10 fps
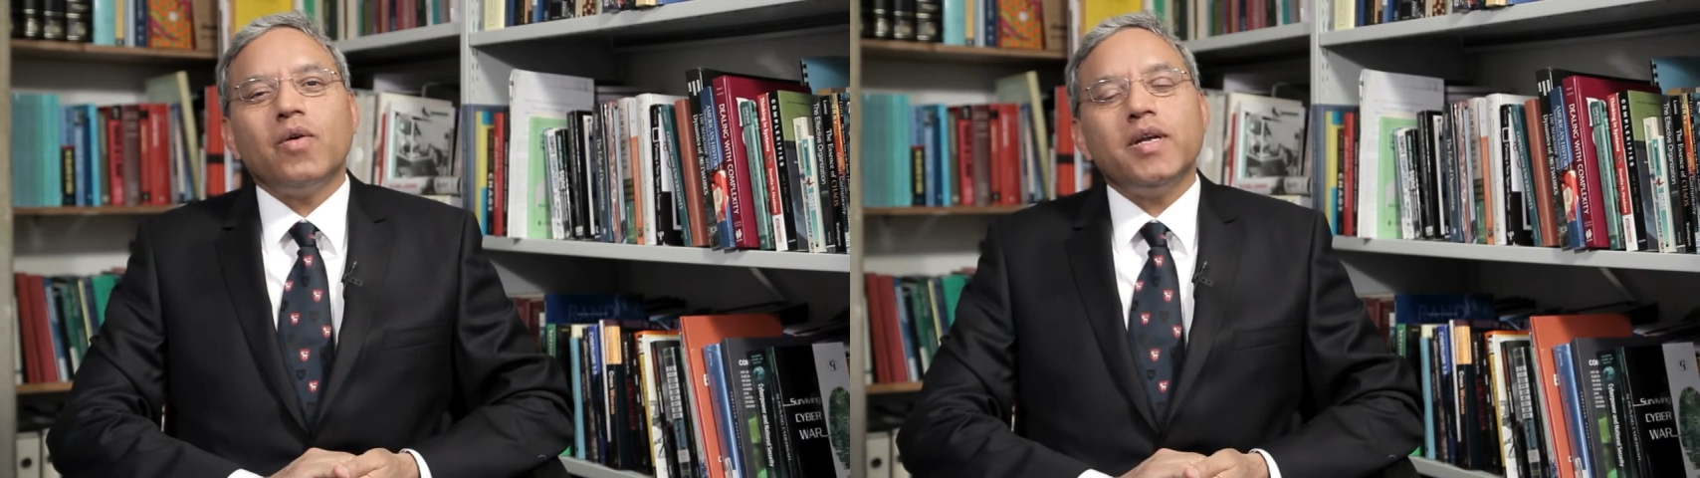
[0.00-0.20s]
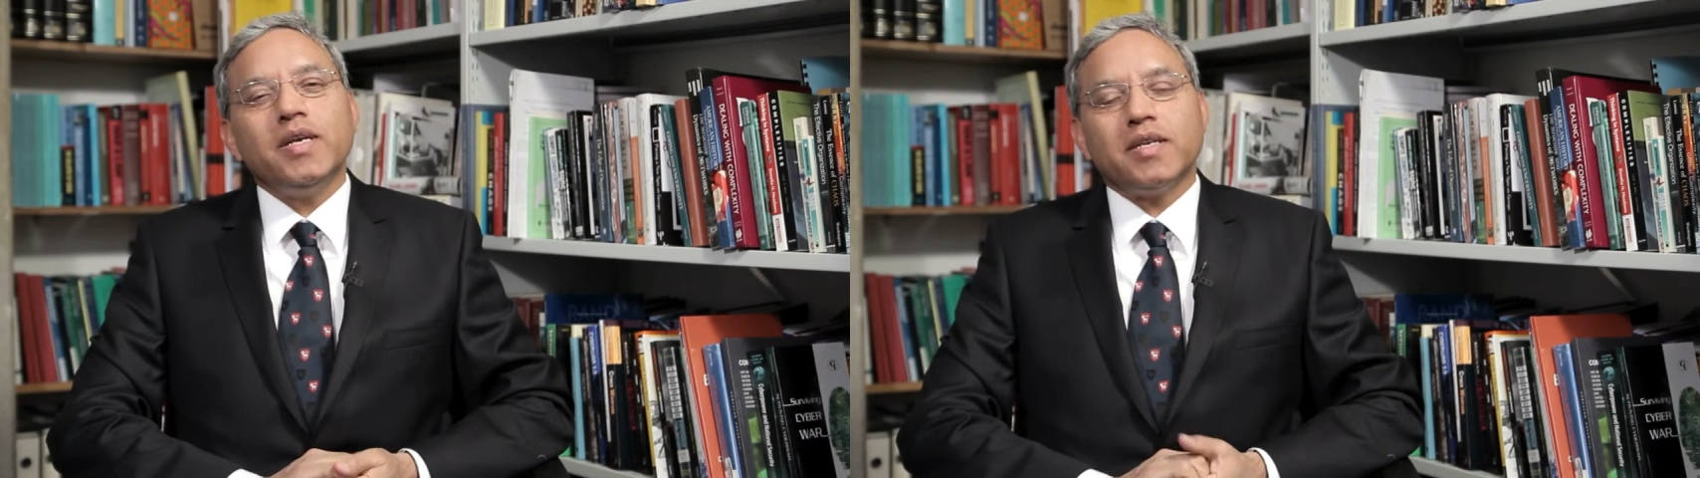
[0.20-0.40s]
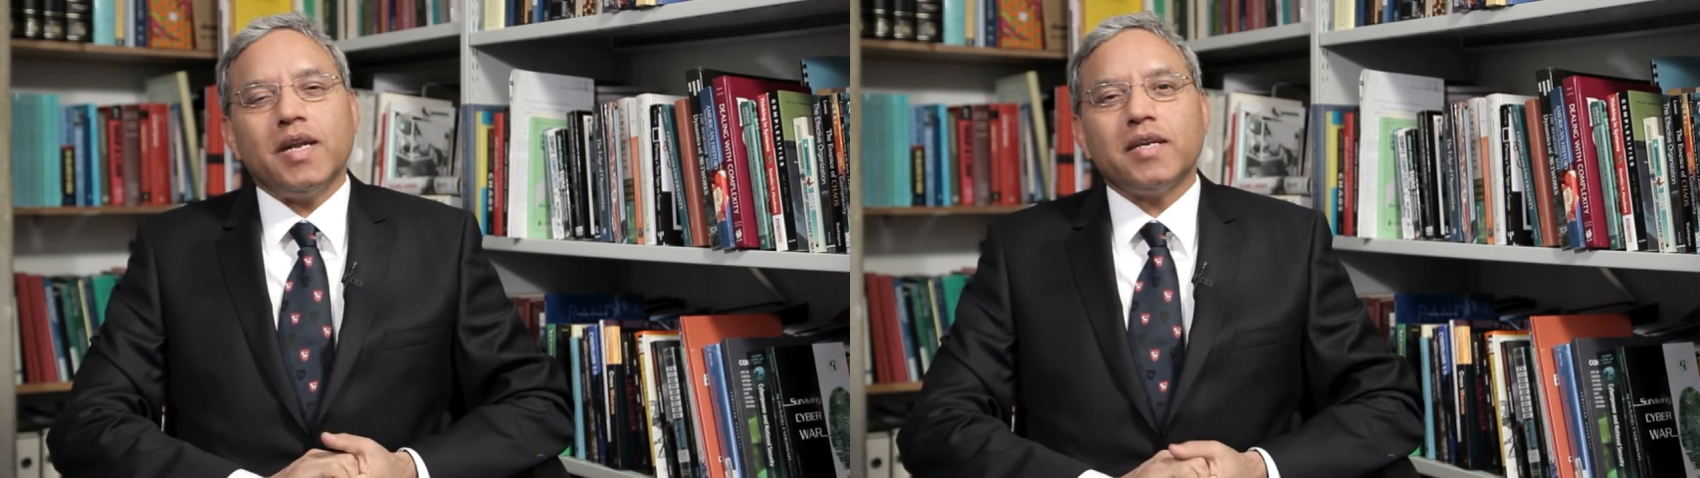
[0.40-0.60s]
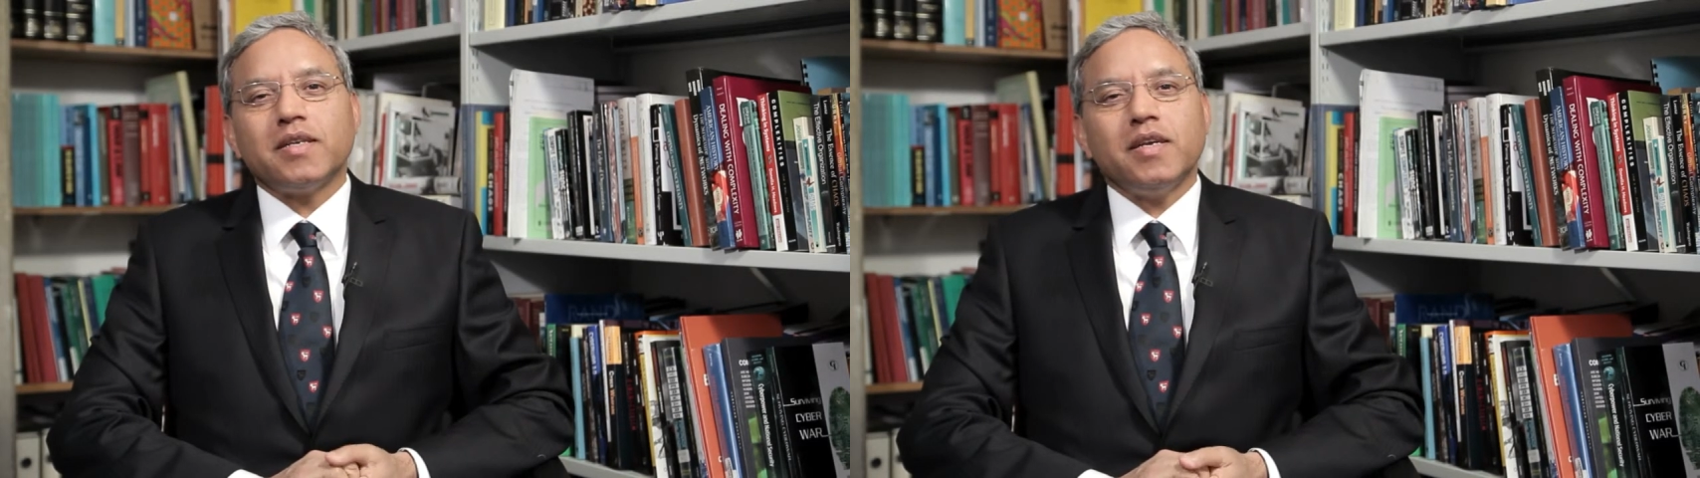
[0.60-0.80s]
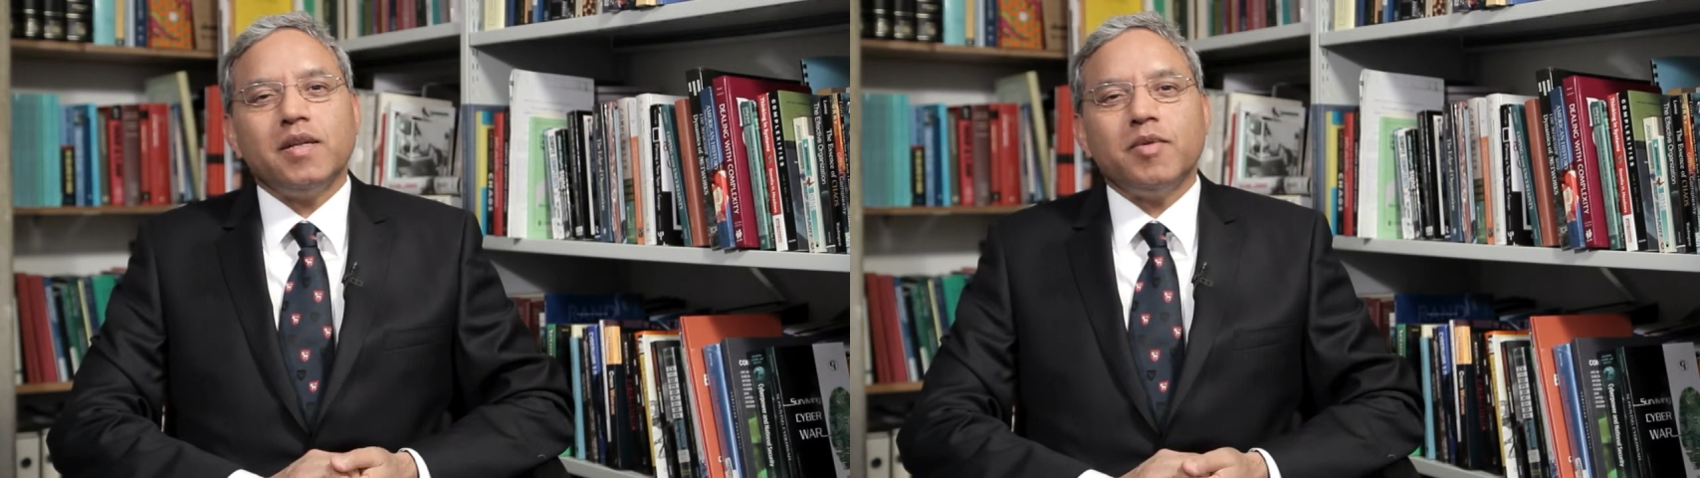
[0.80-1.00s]
on
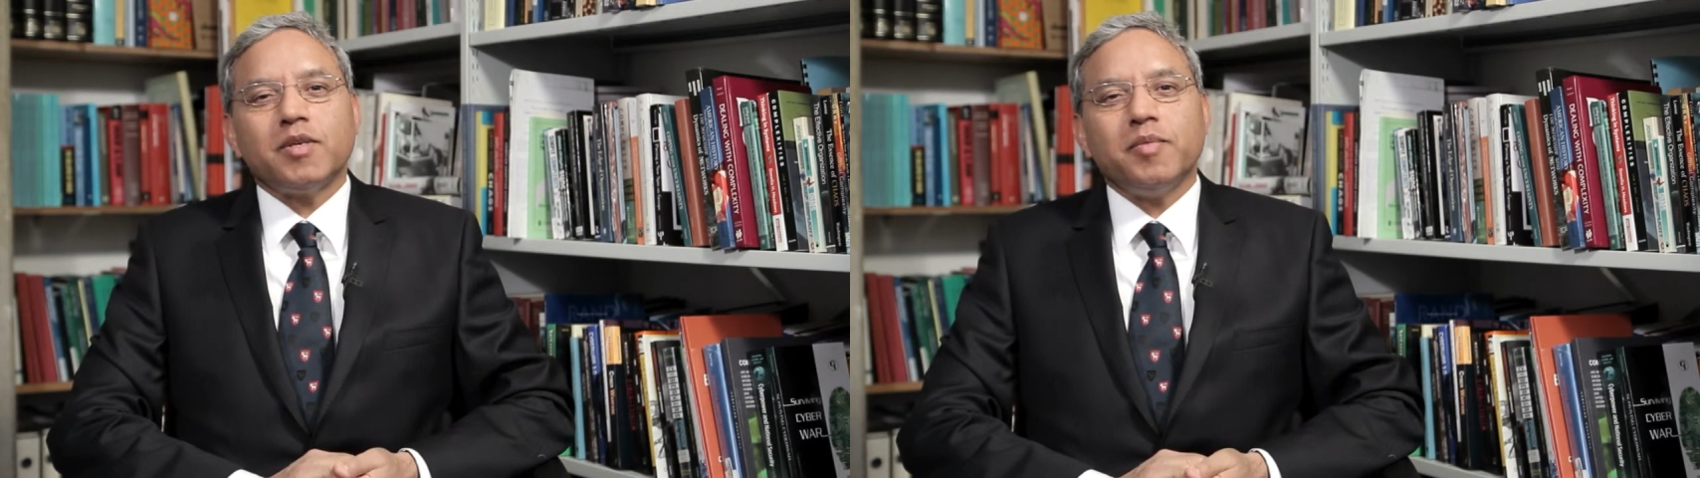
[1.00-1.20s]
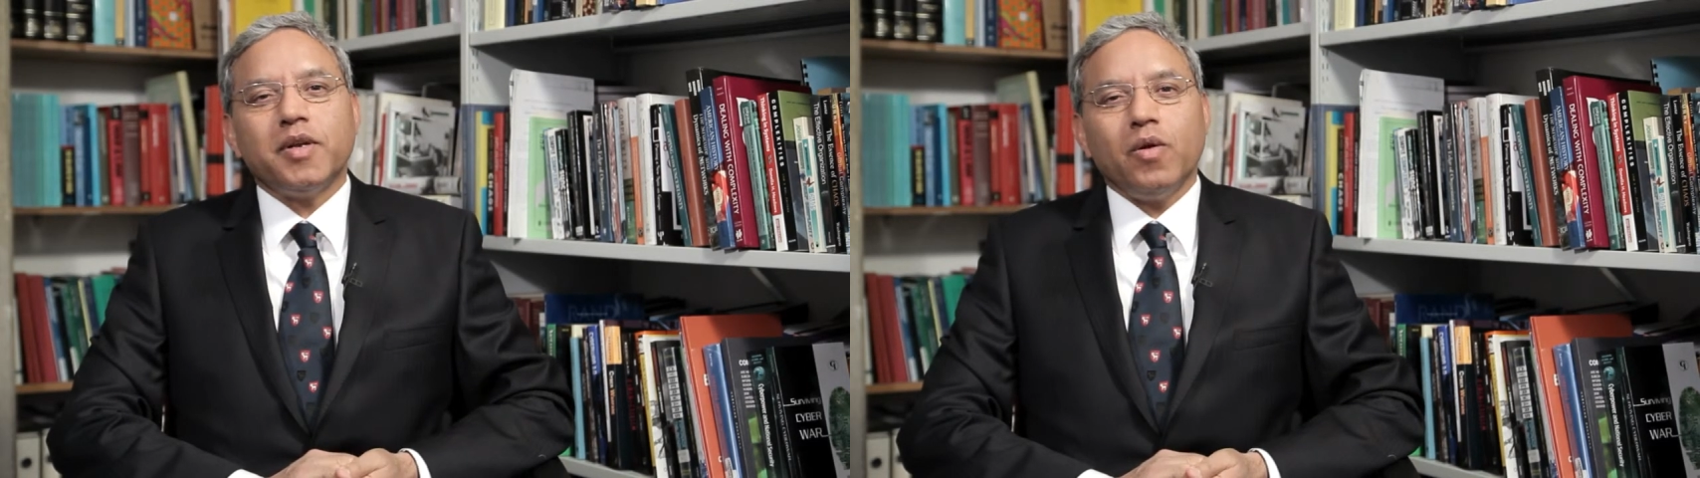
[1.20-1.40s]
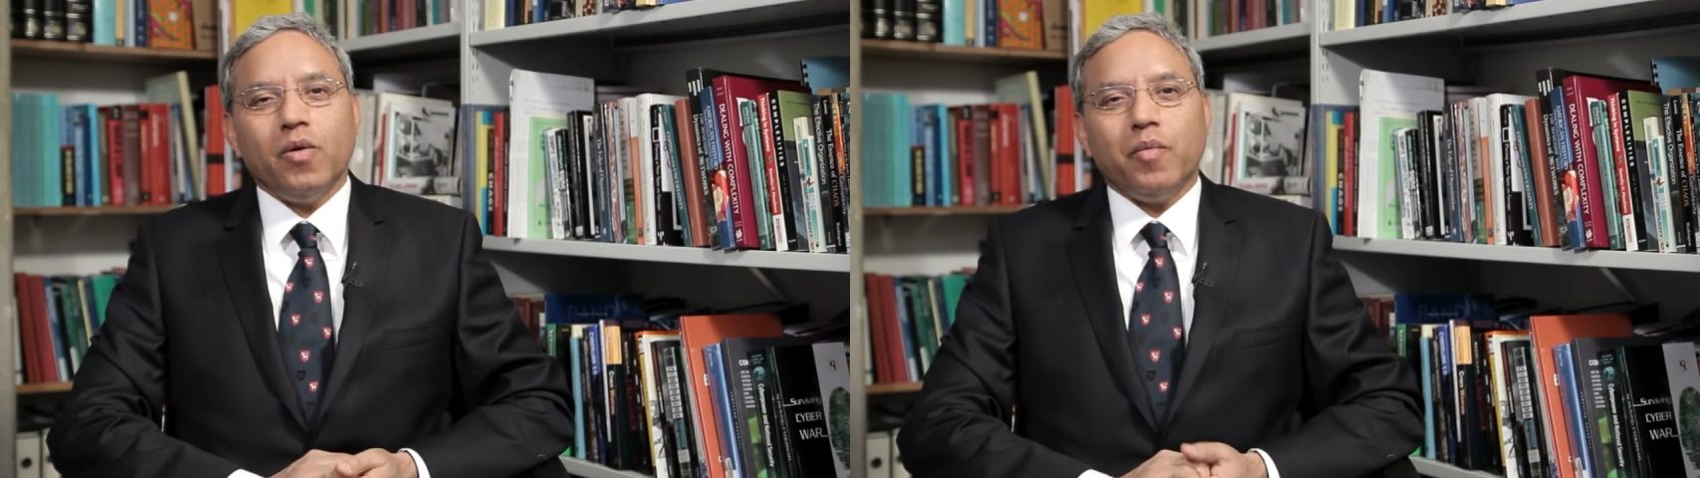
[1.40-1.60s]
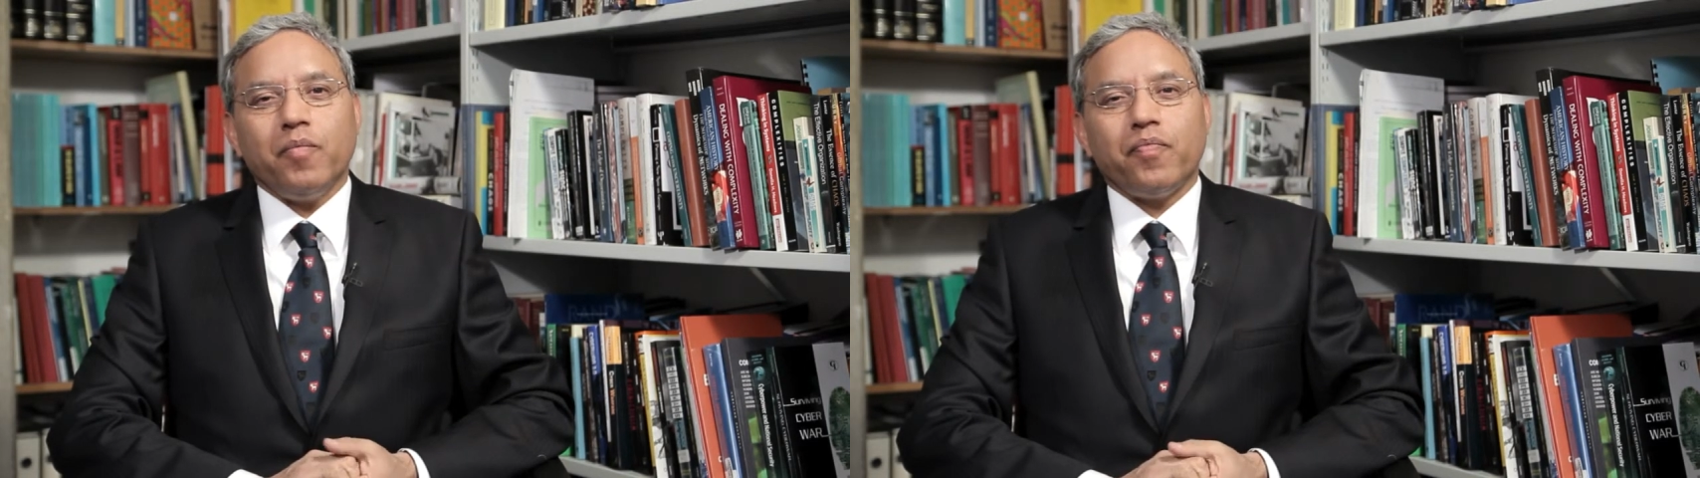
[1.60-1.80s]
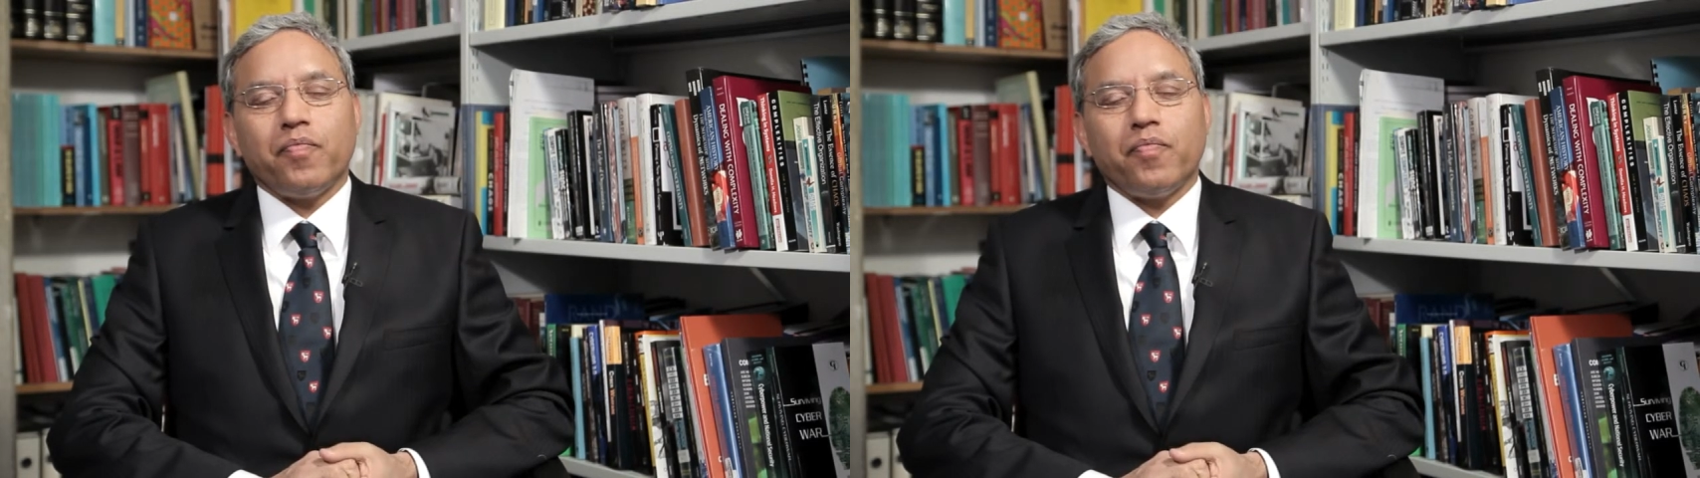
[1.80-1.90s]
international investment law.